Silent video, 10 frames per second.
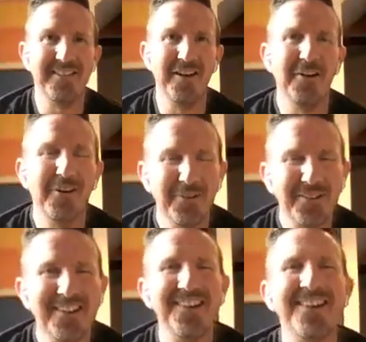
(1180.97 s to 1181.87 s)
So
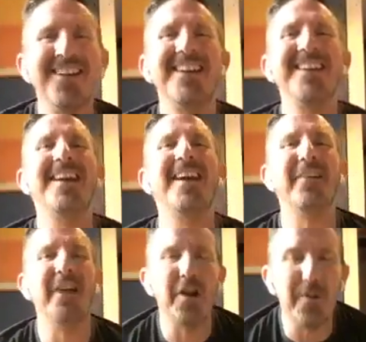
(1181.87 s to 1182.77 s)
good.
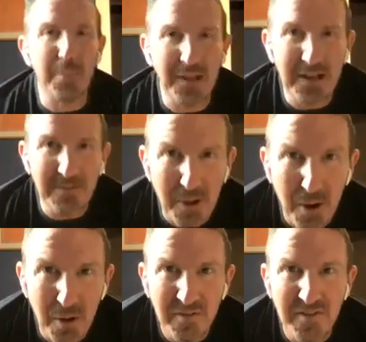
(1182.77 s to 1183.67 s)
Inhale, airplane
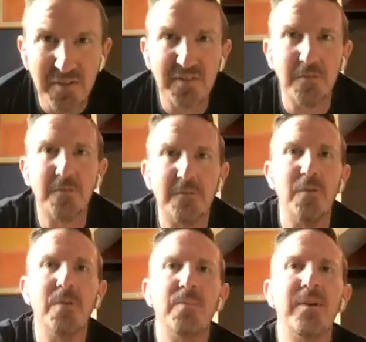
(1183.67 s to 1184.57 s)
pose, use the
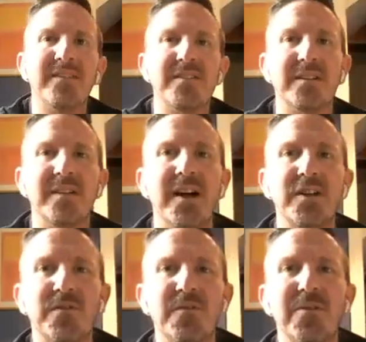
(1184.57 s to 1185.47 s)
full breath to
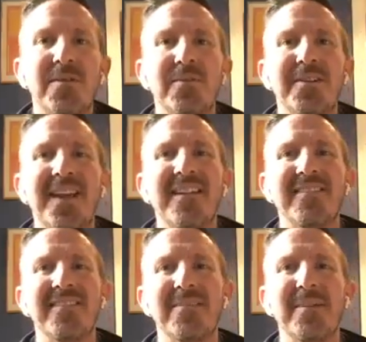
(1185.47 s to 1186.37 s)
launch forward.
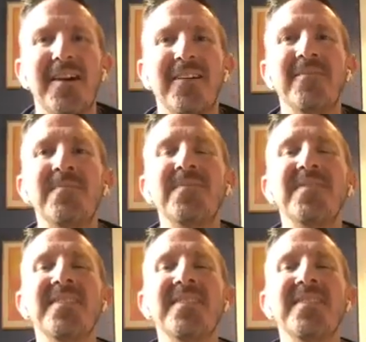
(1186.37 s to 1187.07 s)
Yes, Isabel.